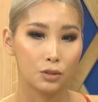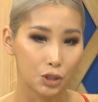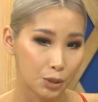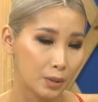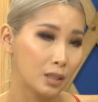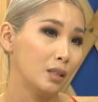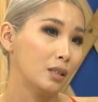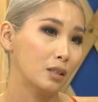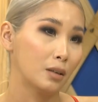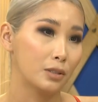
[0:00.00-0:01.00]

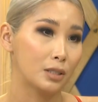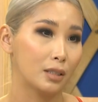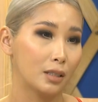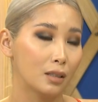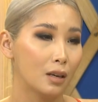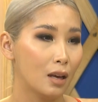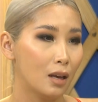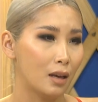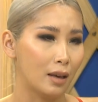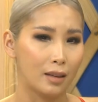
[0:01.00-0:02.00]
Germany, obviously,
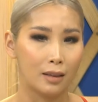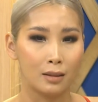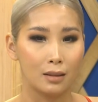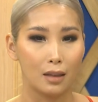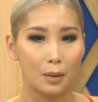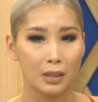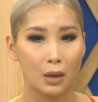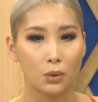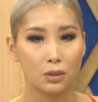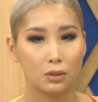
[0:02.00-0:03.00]
and then I mean I
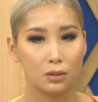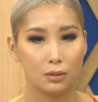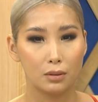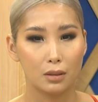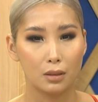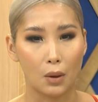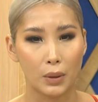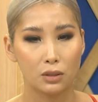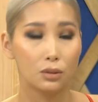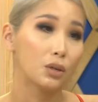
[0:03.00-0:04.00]

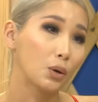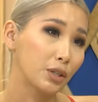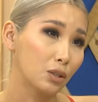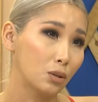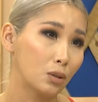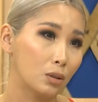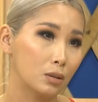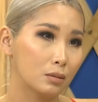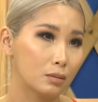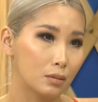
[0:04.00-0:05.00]
went to Tokyo,
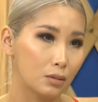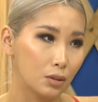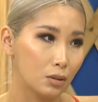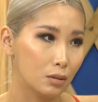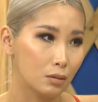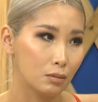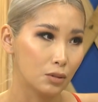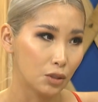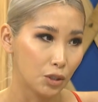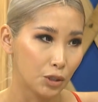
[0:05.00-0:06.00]
New